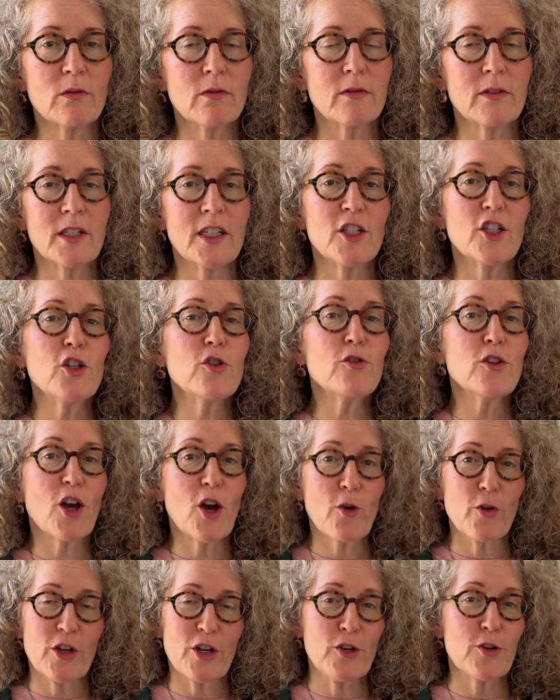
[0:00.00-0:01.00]
Did you
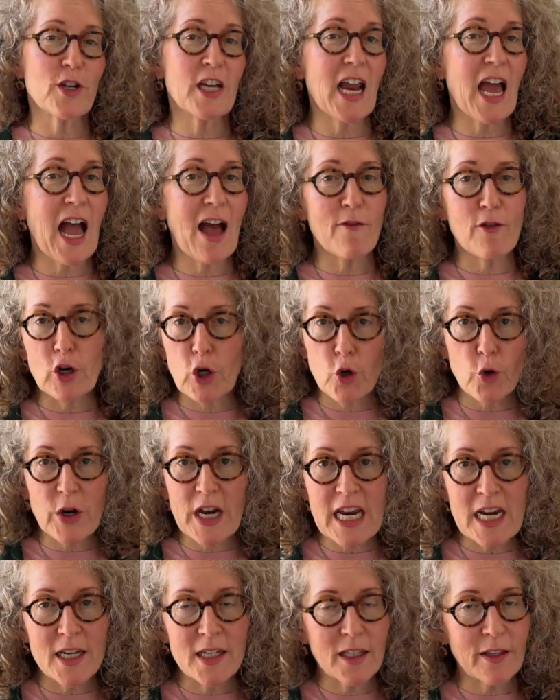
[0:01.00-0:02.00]
know that you can have a
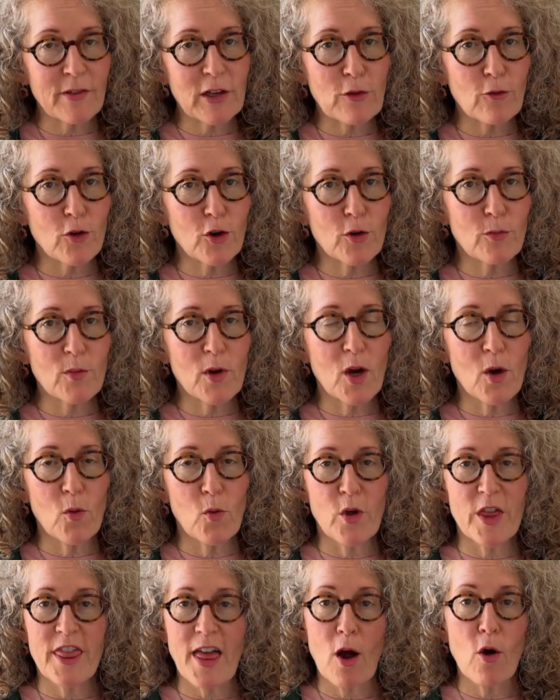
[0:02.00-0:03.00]
green living room
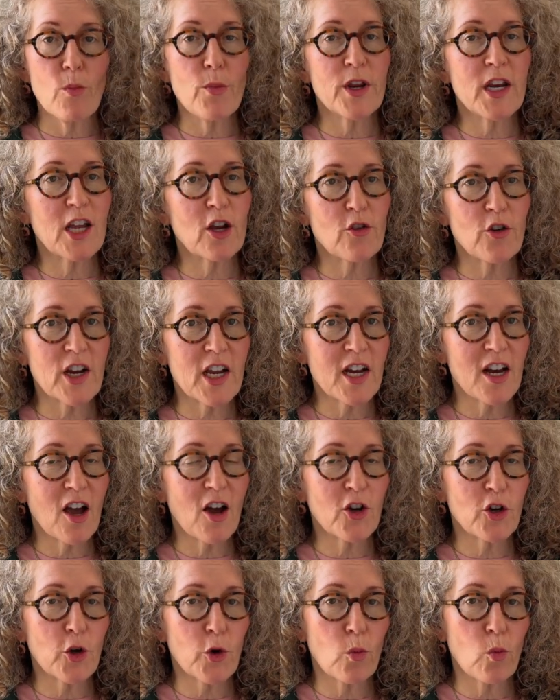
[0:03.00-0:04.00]
without putting green
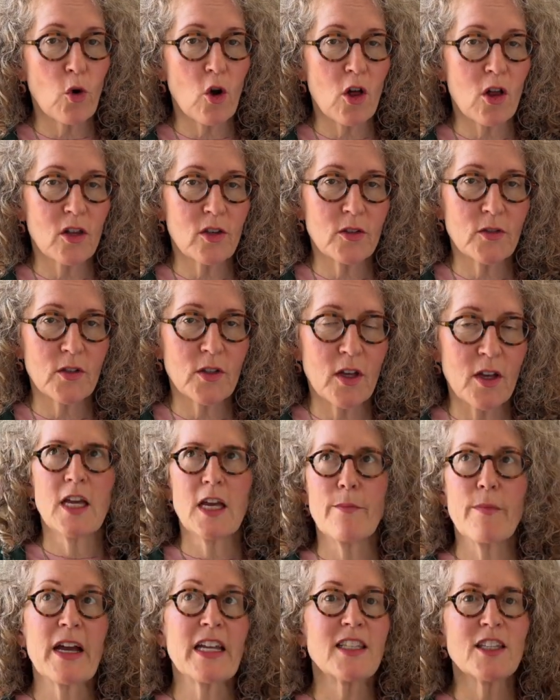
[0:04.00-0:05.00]
on your walls?
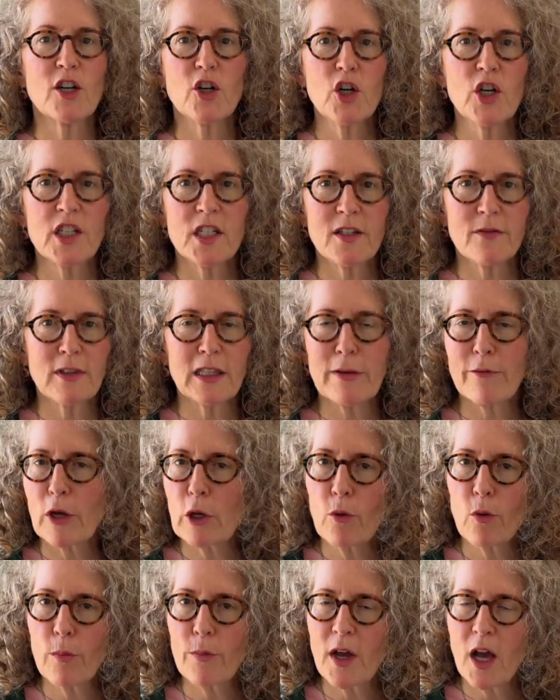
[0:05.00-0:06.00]
In my series of living
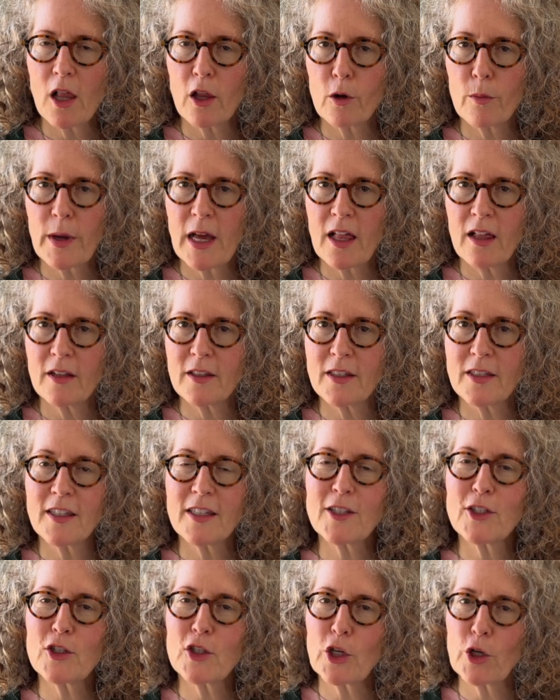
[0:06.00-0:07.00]
room color palettes,
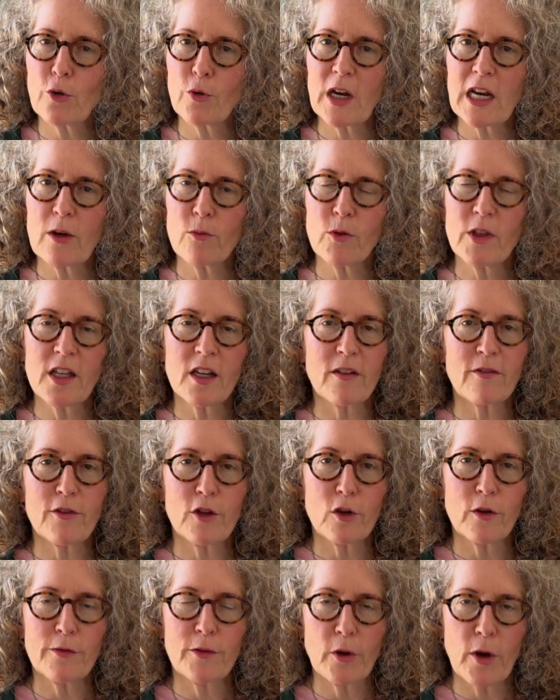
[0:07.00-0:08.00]
this is the green one that a
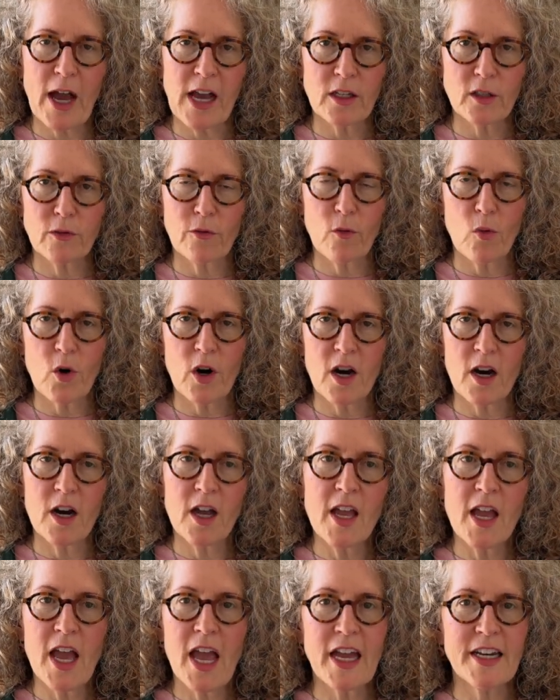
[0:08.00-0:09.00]
few of you asked for.
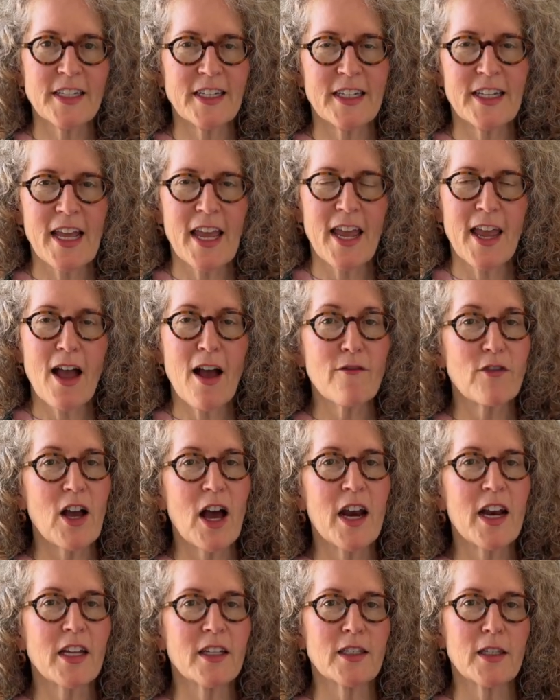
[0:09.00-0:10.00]
And today I've
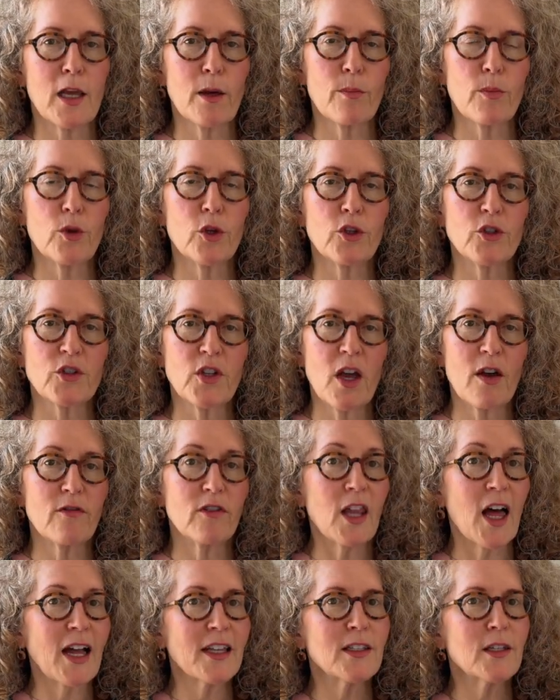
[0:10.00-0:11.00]
got examples of
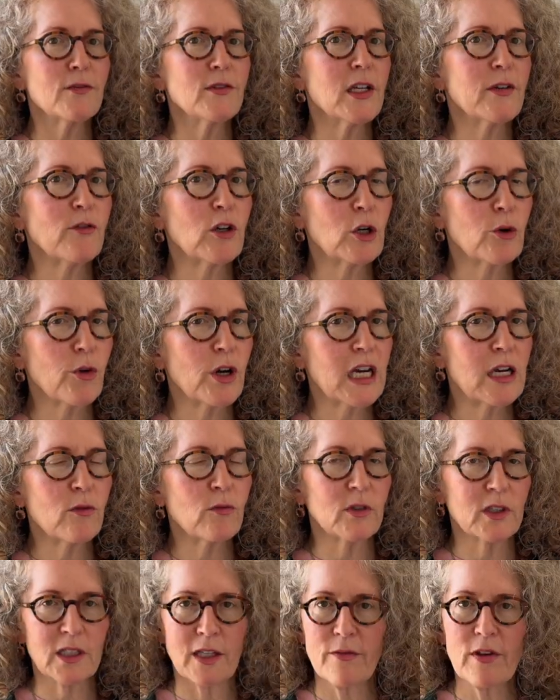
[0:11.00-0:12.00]
lots of different green
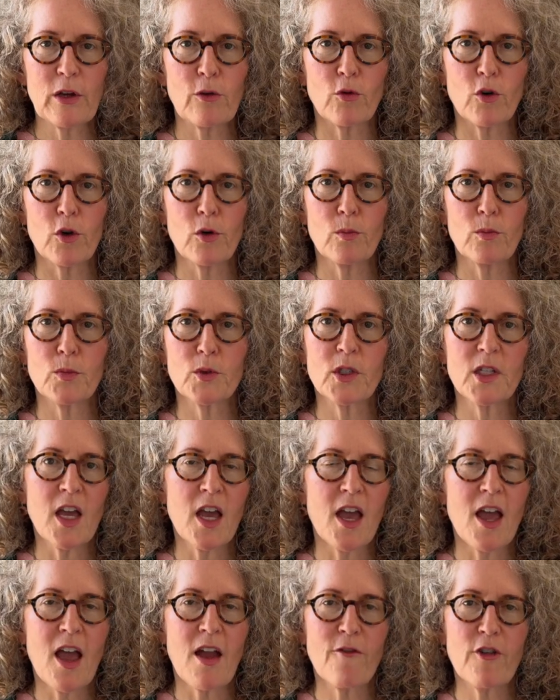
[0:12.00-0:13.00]
living rooms,
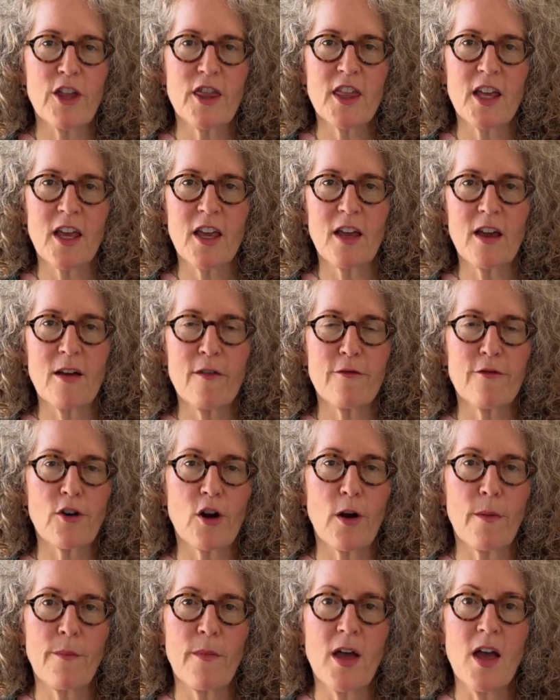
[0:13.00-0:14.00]
everything
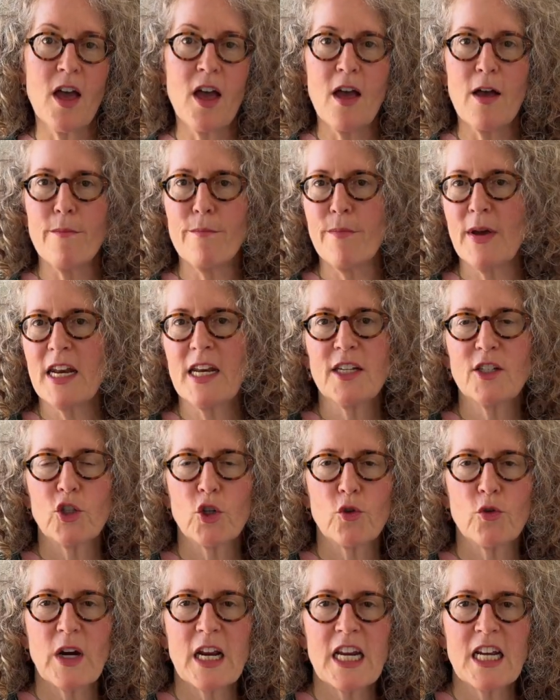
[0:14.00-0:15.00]
from
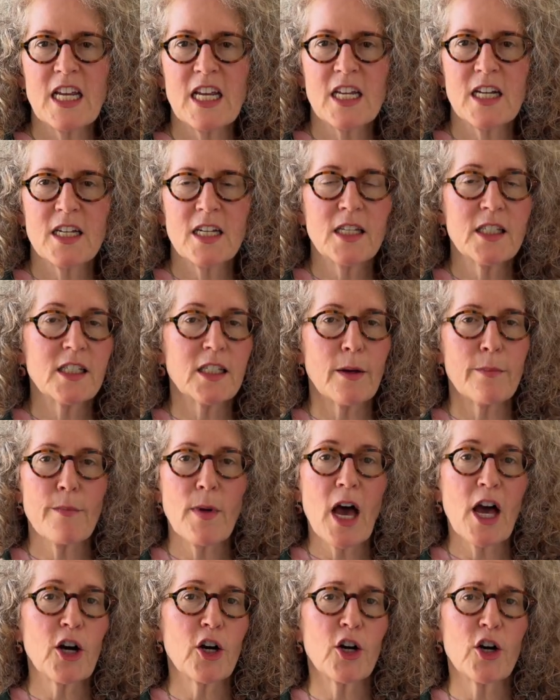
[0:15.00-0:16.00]
Mediterranean to
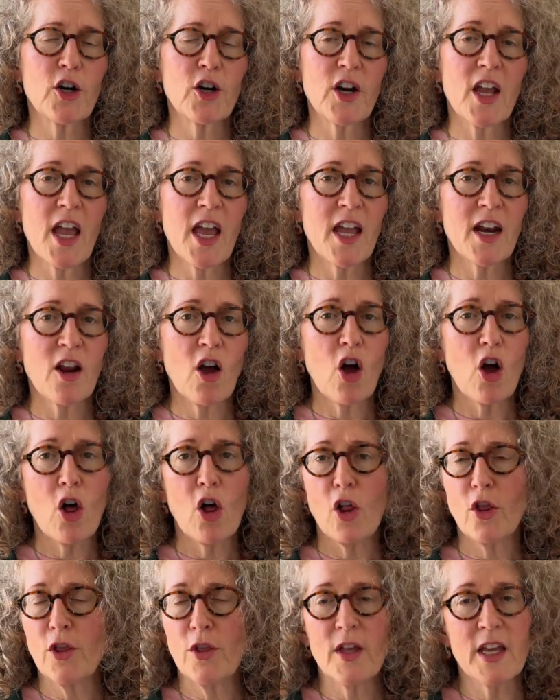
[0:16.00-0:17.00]
modern and
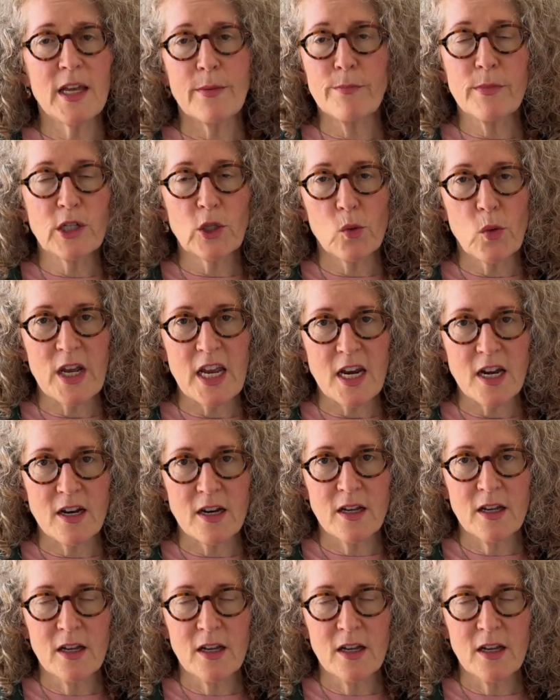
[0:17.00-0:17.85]
all in between.